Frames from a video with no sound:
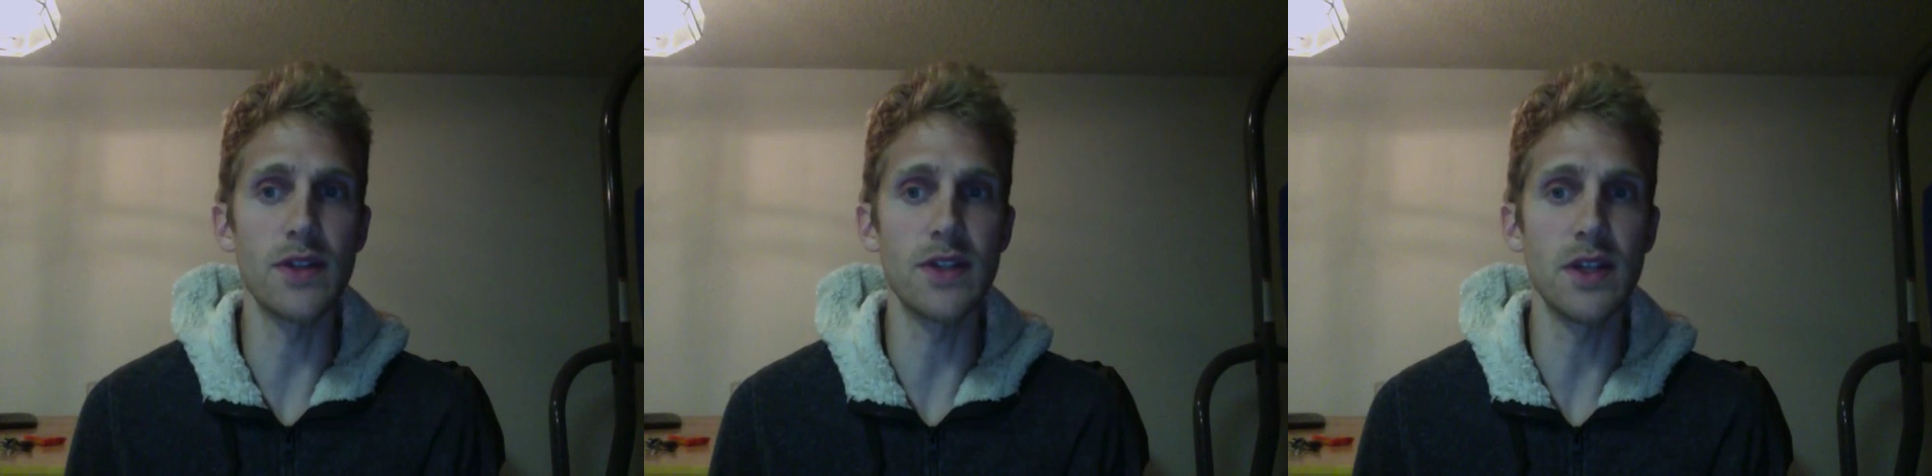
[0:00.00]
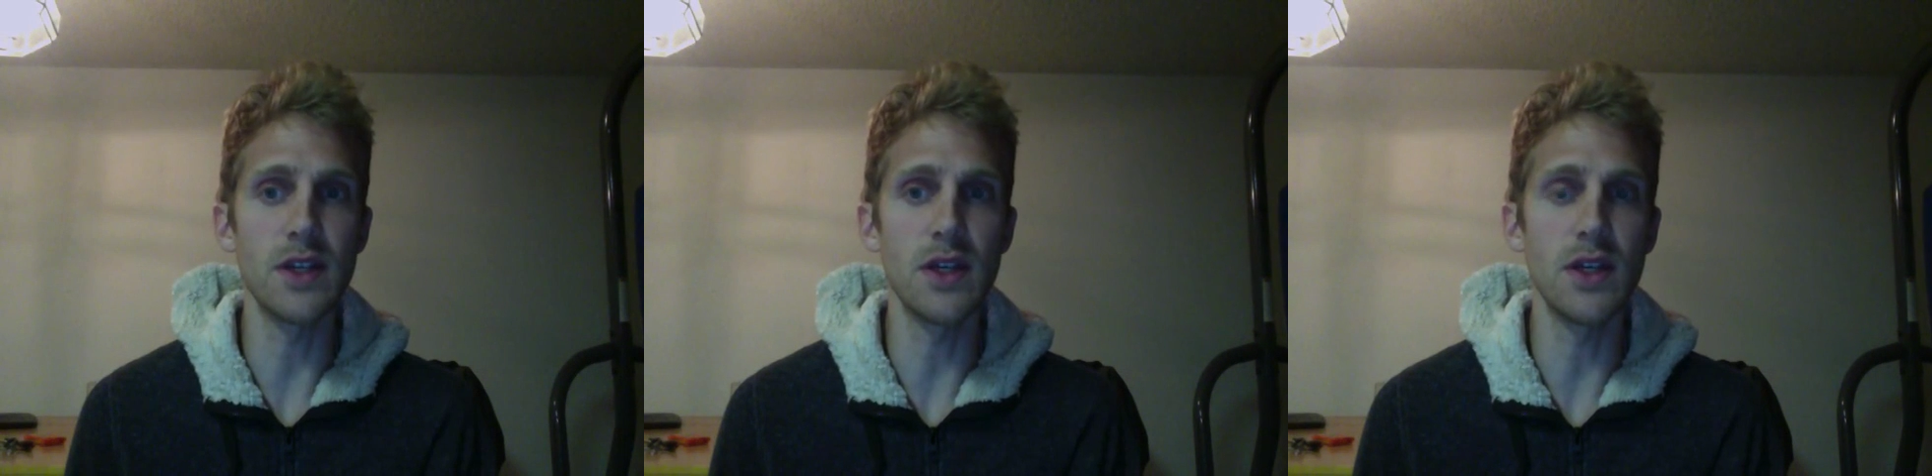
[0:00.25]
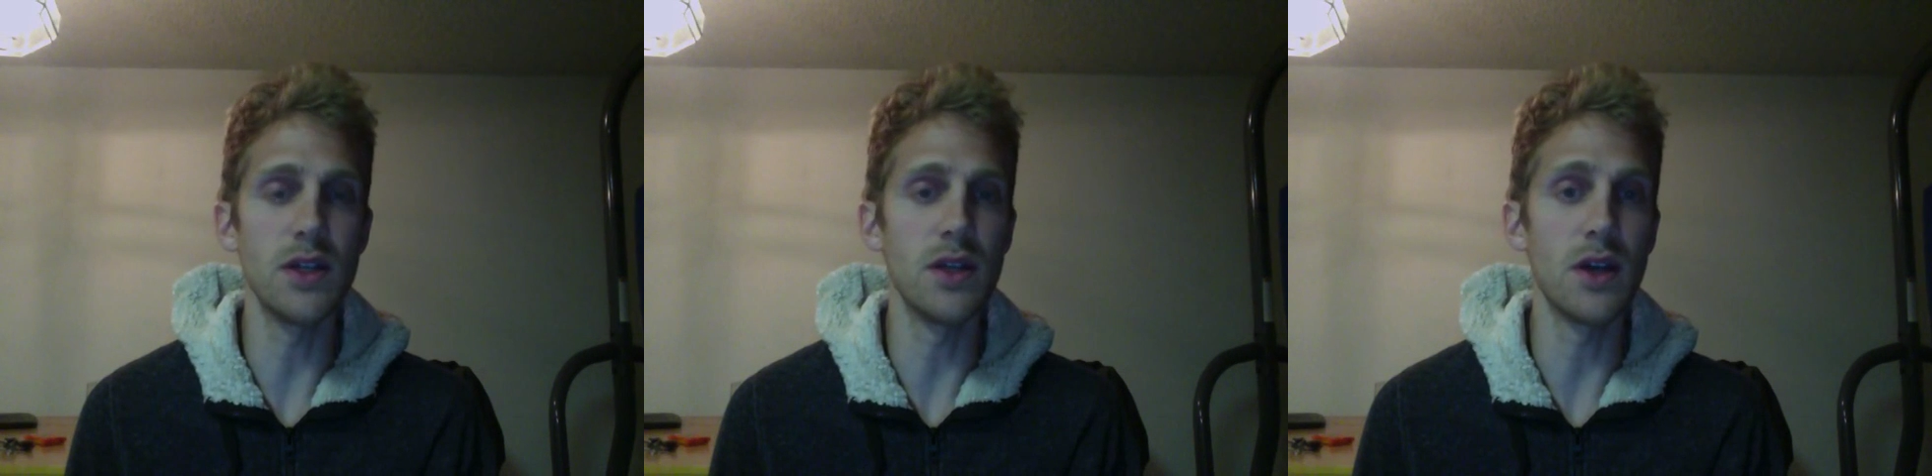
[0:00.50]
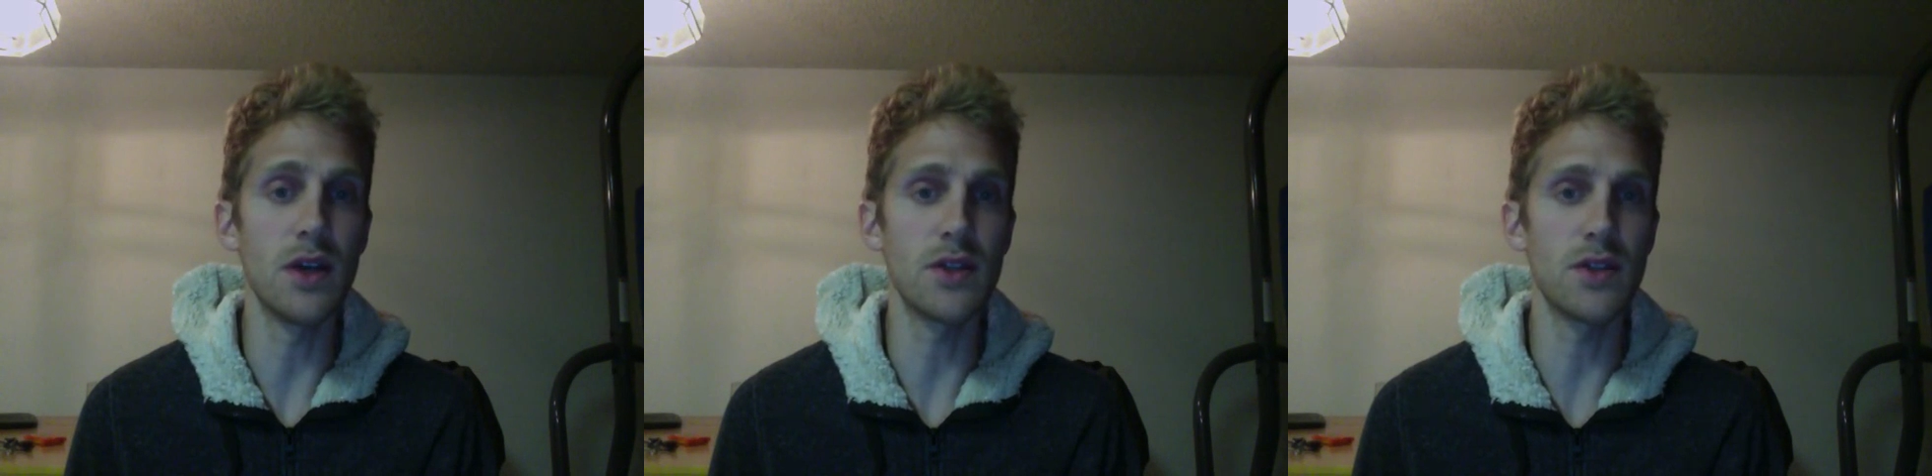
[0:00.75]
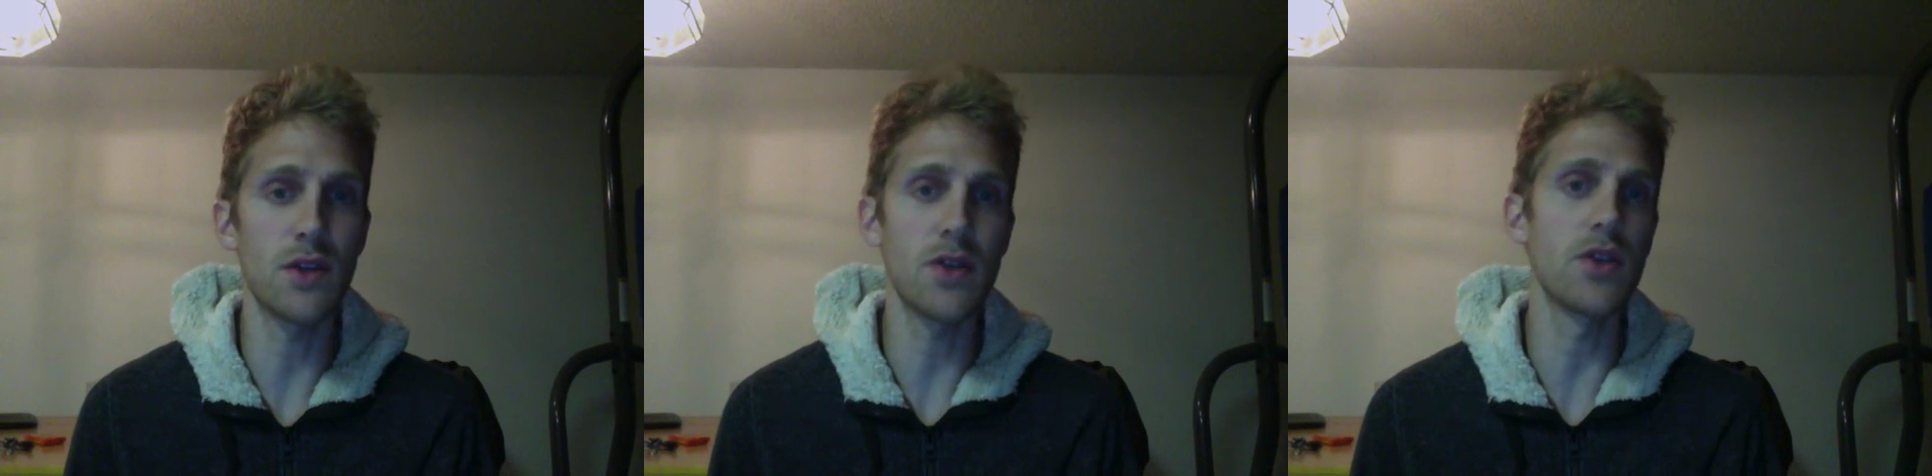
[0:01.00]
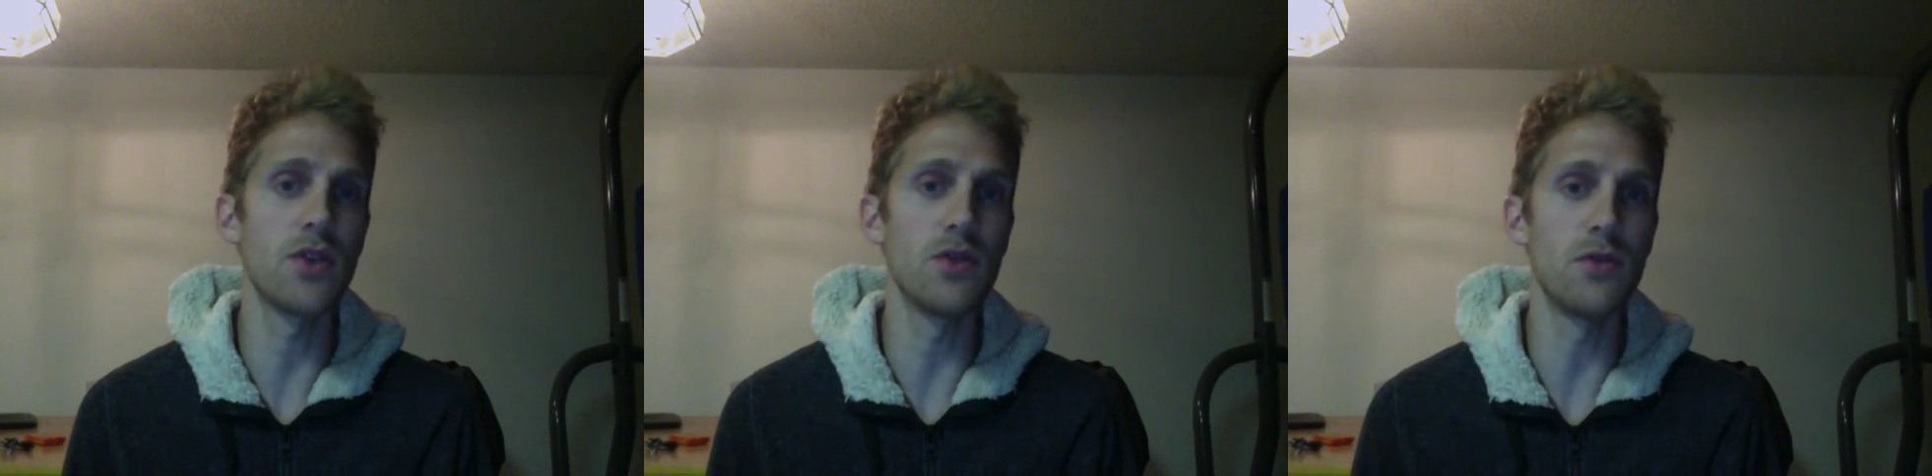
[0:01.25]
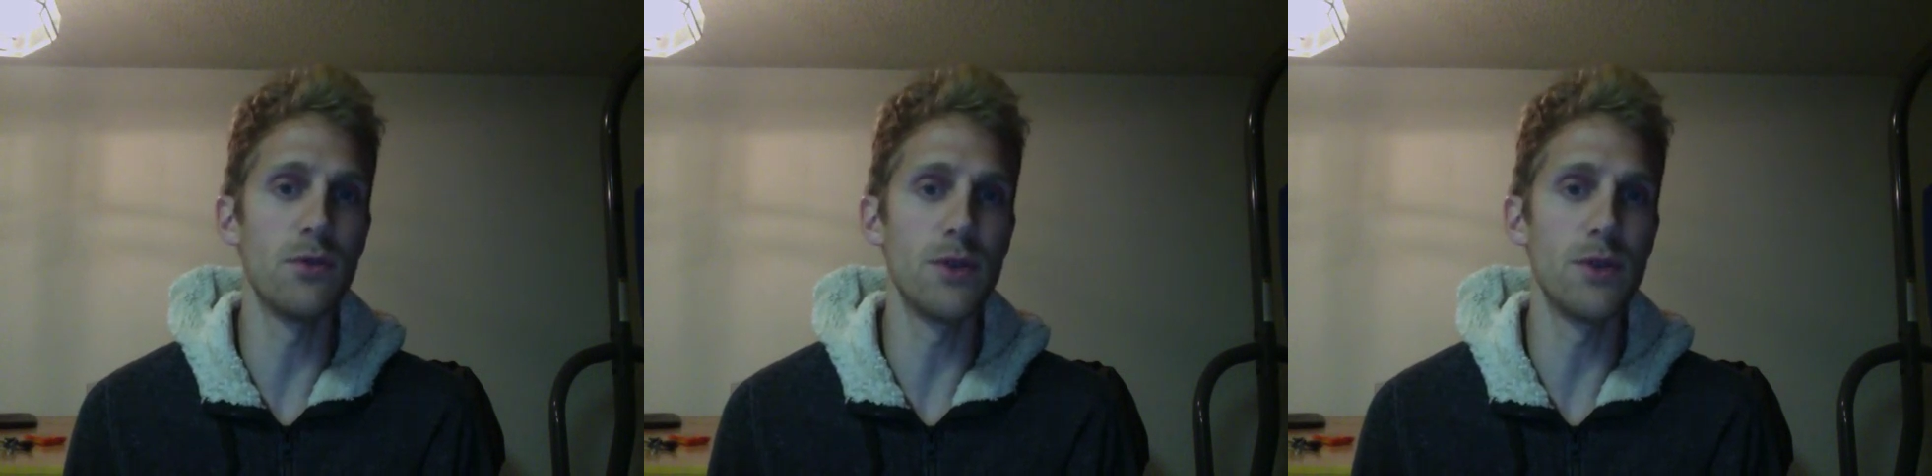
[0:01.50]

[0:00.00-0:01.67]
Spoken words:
He started a YouTube